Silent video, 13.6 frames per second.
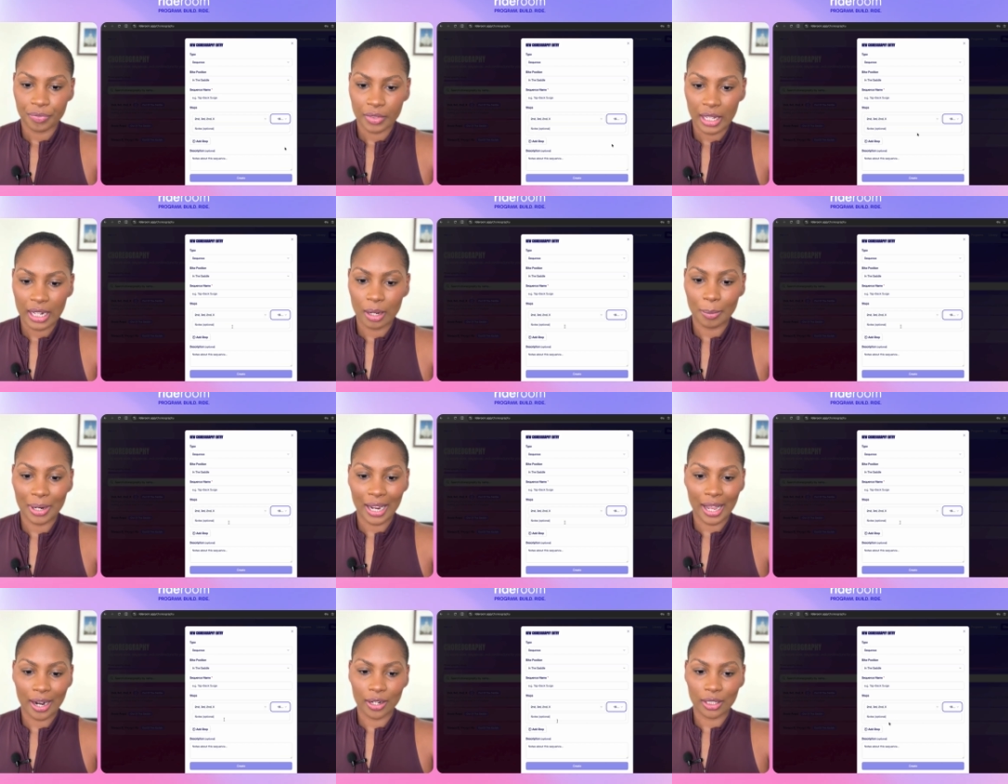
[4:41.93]
And I'm going
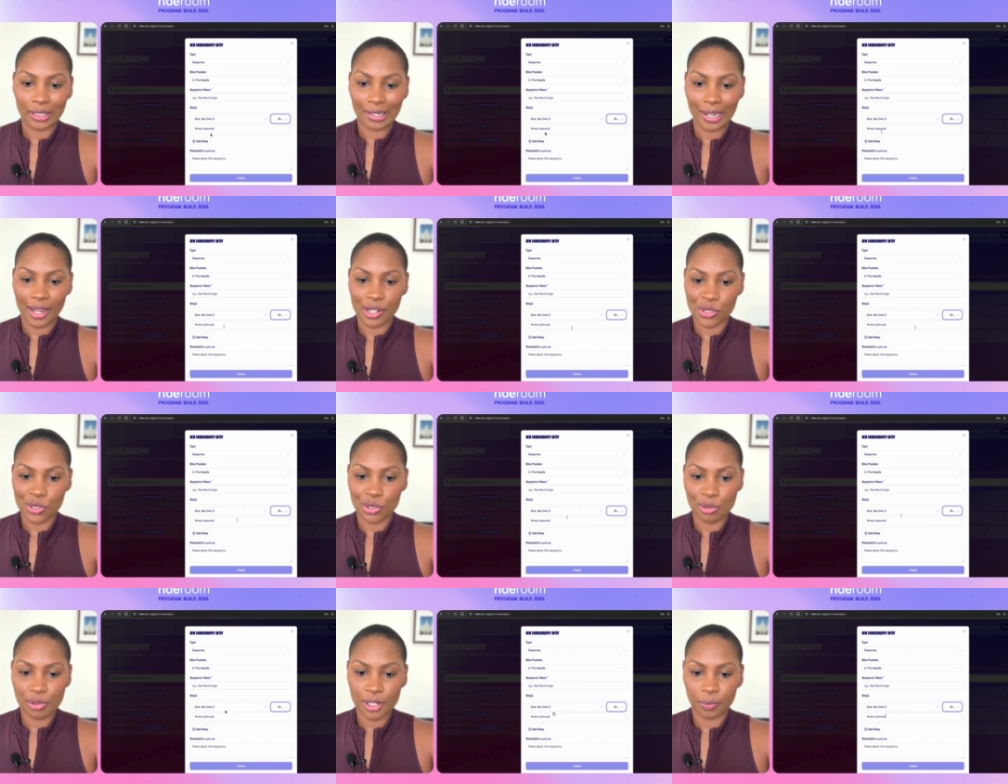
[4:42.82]
to add
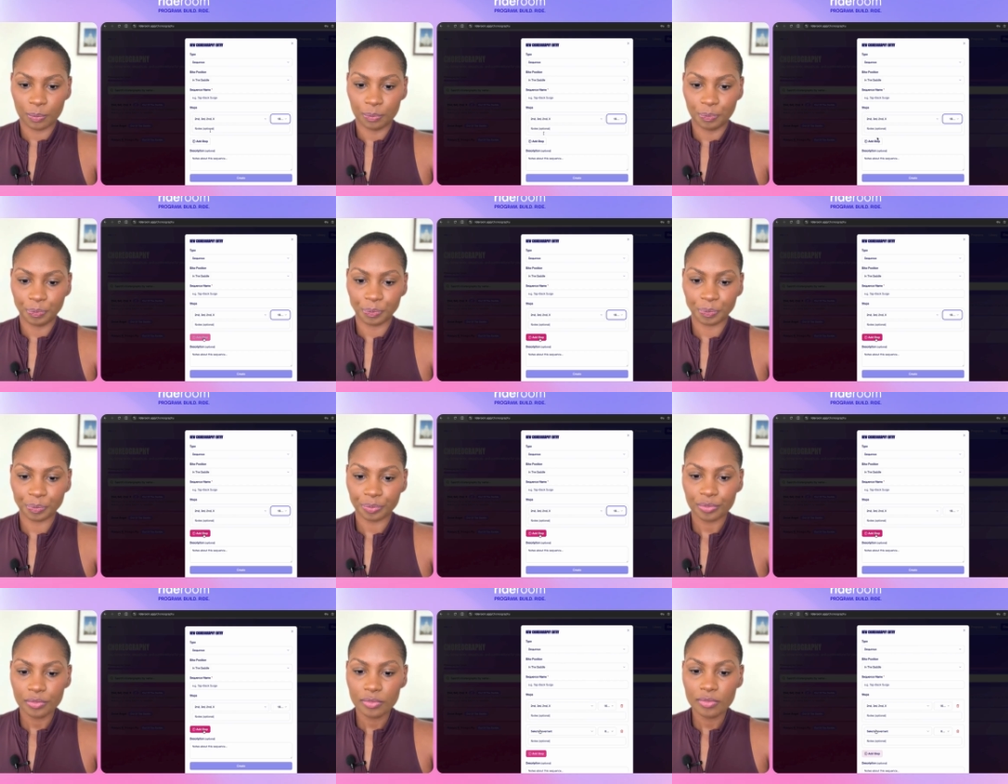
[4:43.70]
to it.
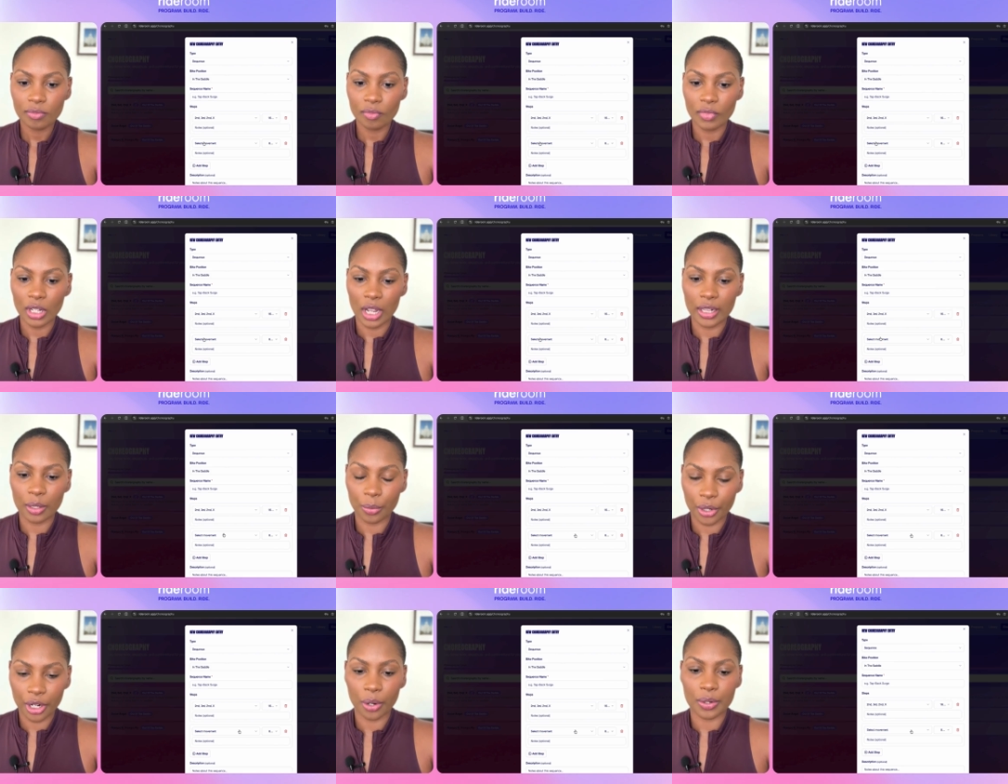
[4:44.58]
And then
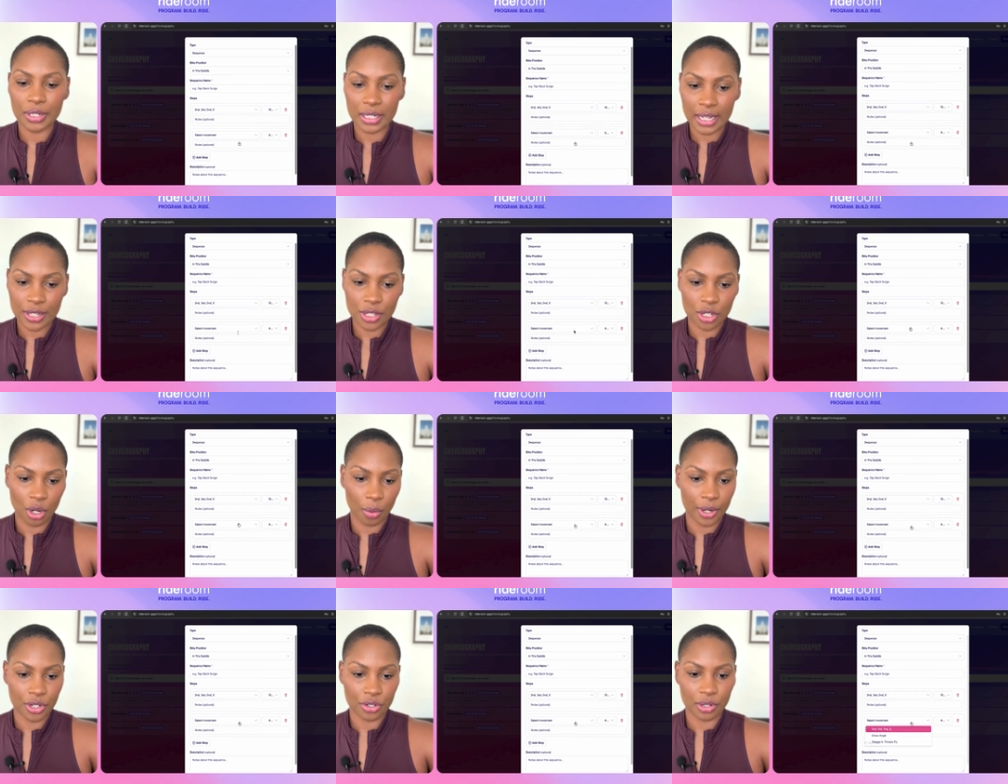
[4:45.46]
we're going to go into that
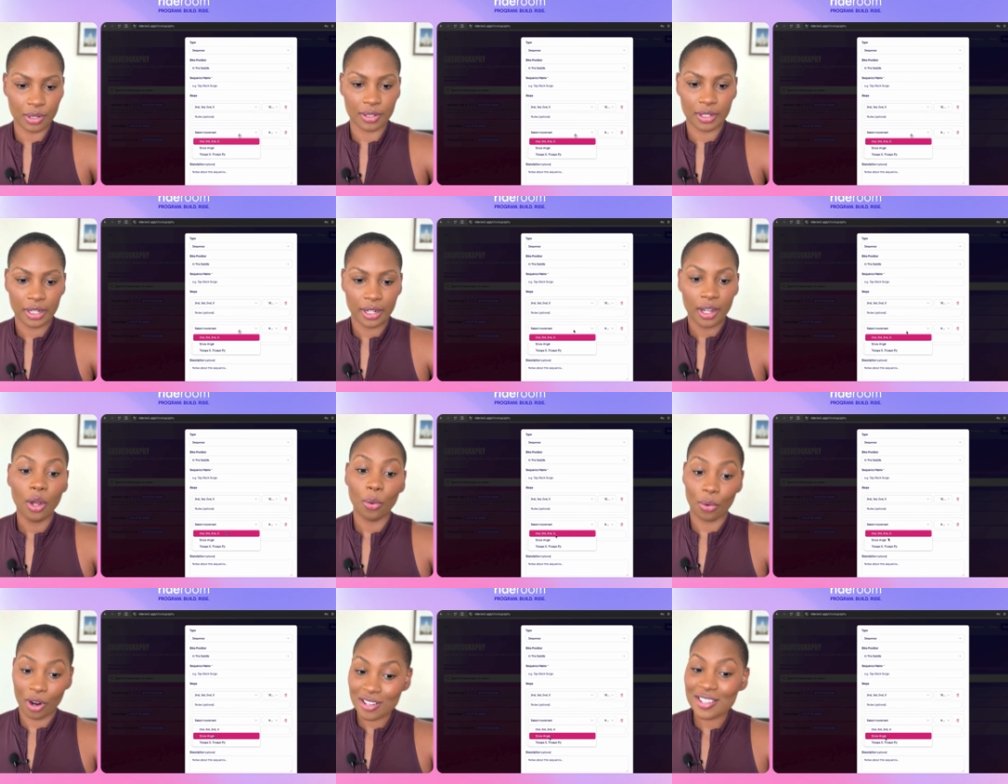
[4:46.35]
Snow Angel.
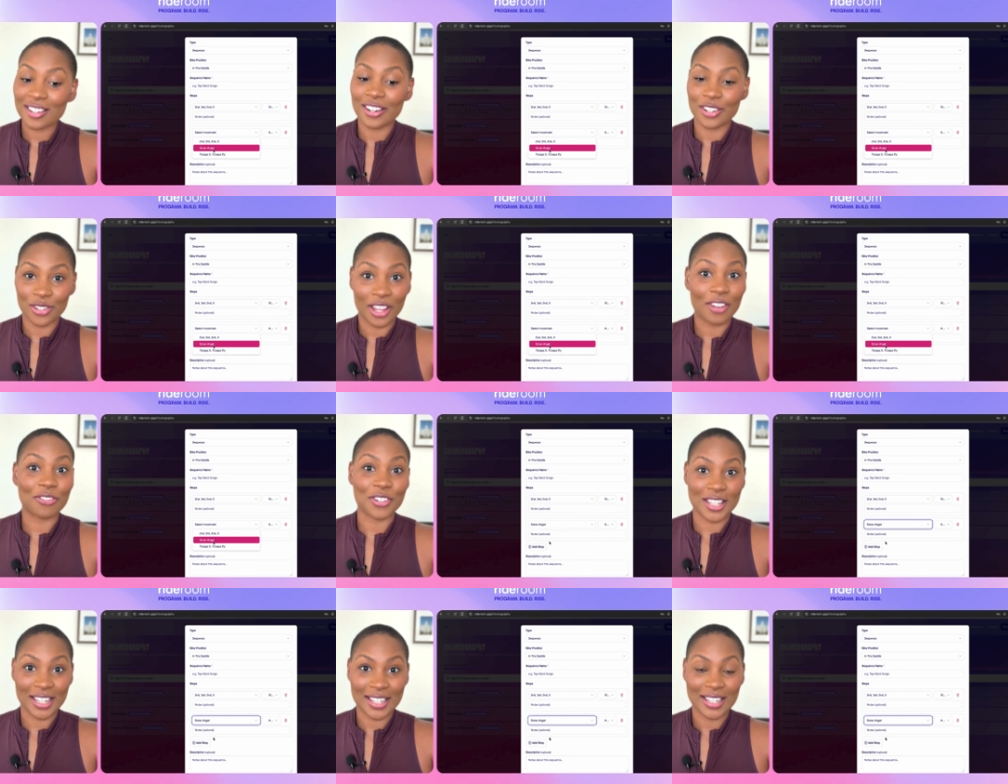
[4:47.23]
We're also going to do that for
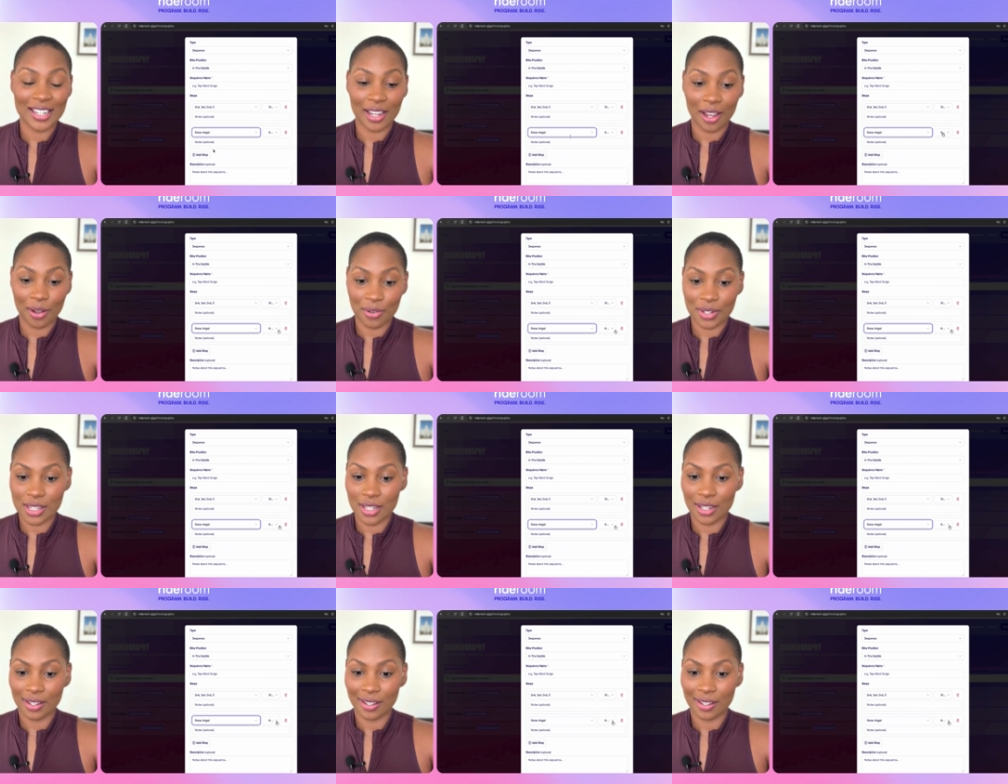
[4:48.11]
16 counts.